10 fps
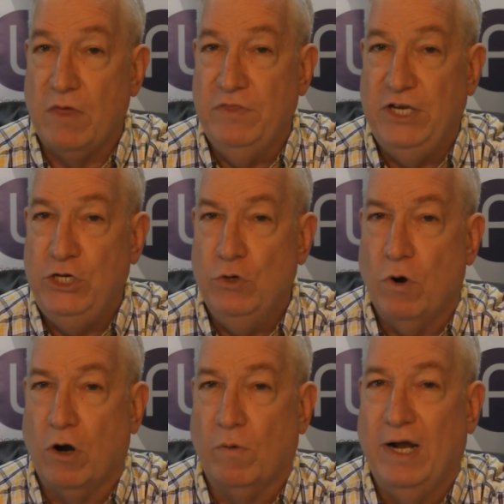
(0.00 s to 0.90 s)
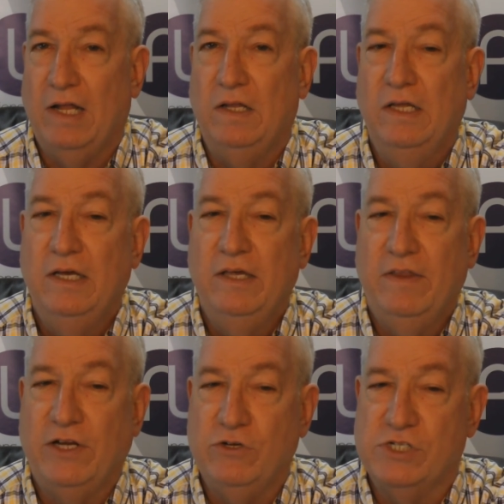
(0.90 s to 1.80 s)
The
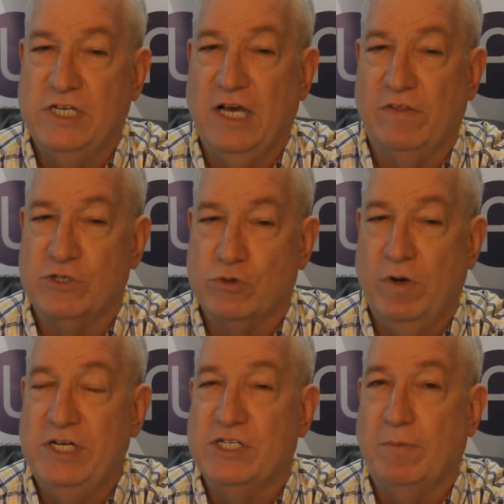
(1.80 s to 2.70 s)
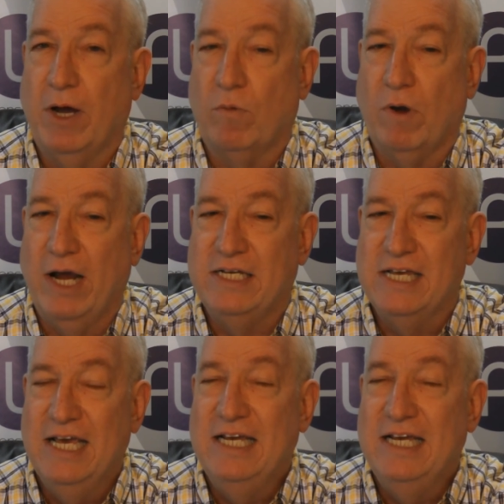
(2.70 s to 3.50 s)
URL that you see on the screen to my right